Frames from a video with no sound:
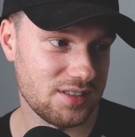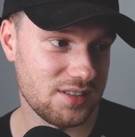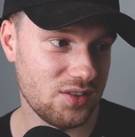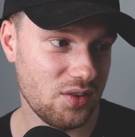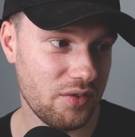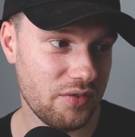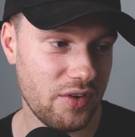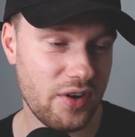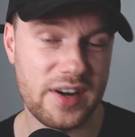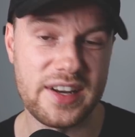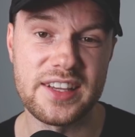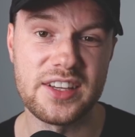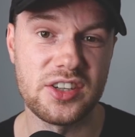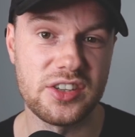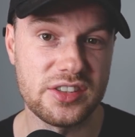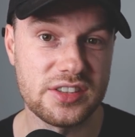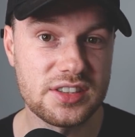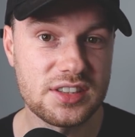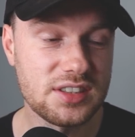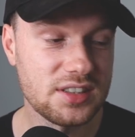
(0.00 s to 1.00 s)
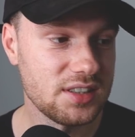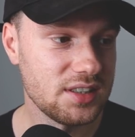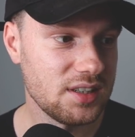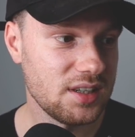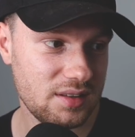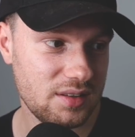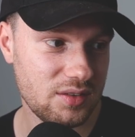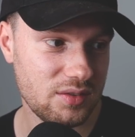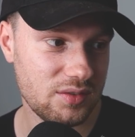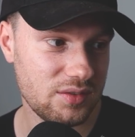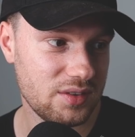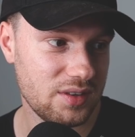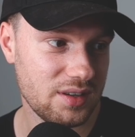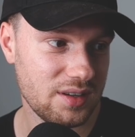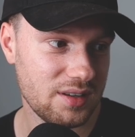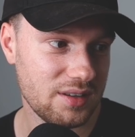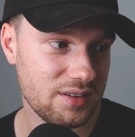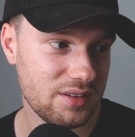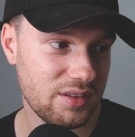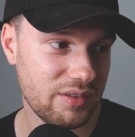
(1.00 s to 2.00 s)
not very good.
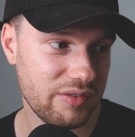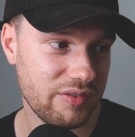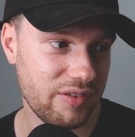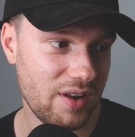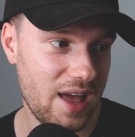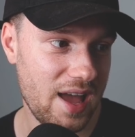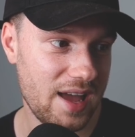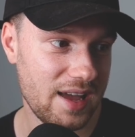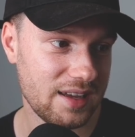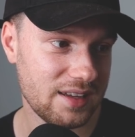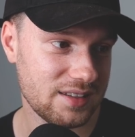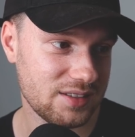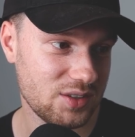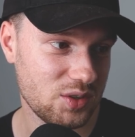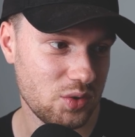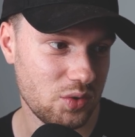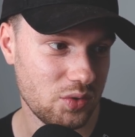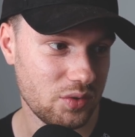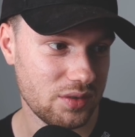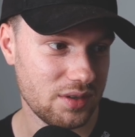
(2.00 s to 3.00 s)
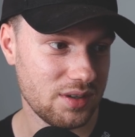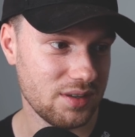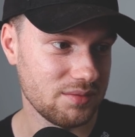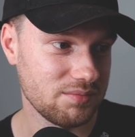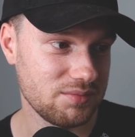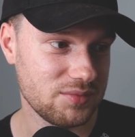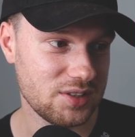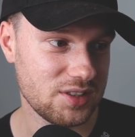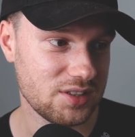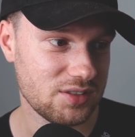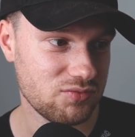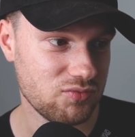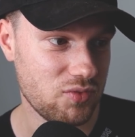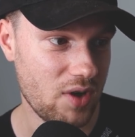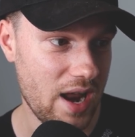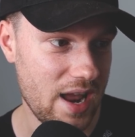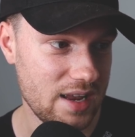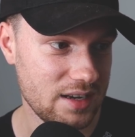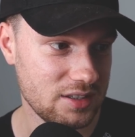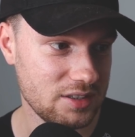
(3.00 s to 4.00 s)
The flag corner, just
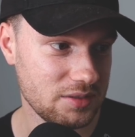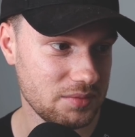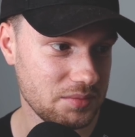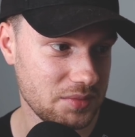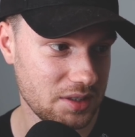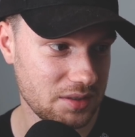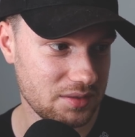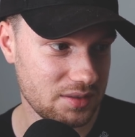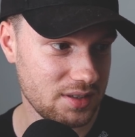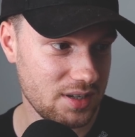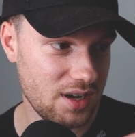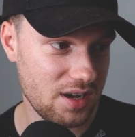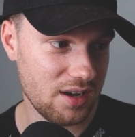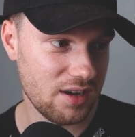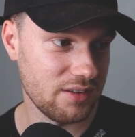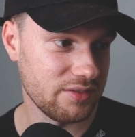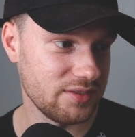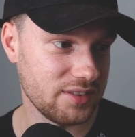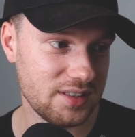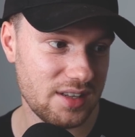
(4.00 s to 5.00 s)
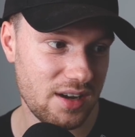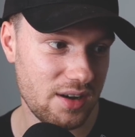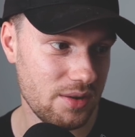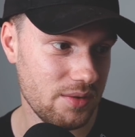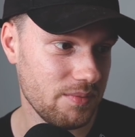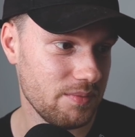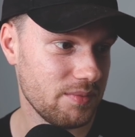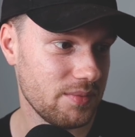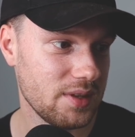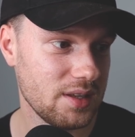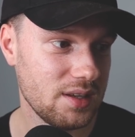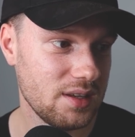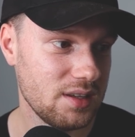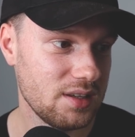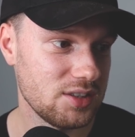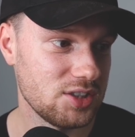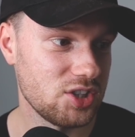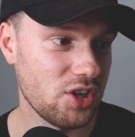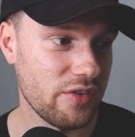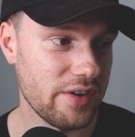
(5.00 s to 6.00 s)
random. The curve, no.
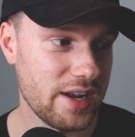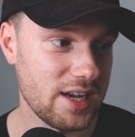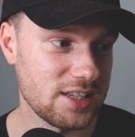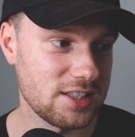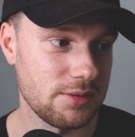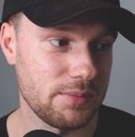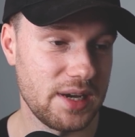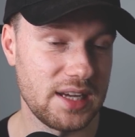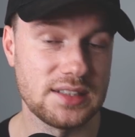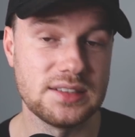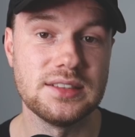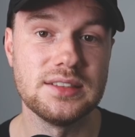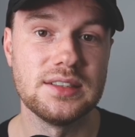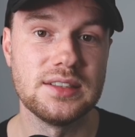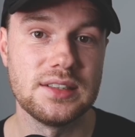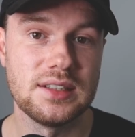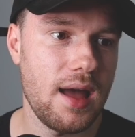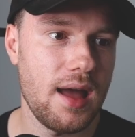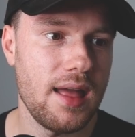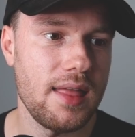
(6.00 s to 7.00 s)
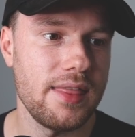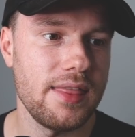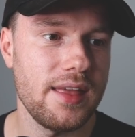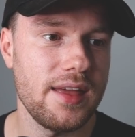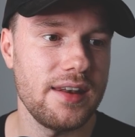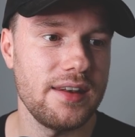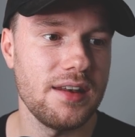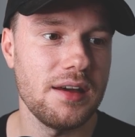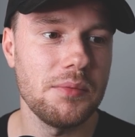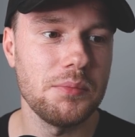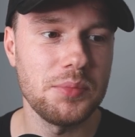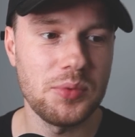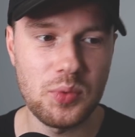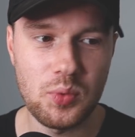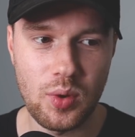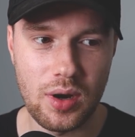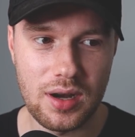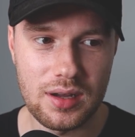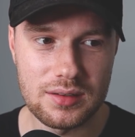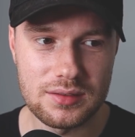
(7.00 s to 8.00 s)
Sorry, Esteban. And then number
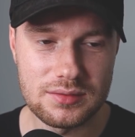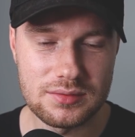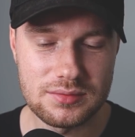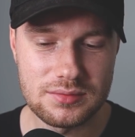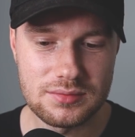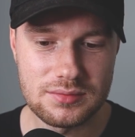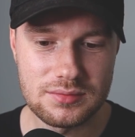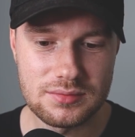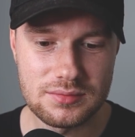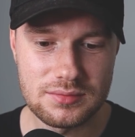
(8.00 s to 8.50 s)
1,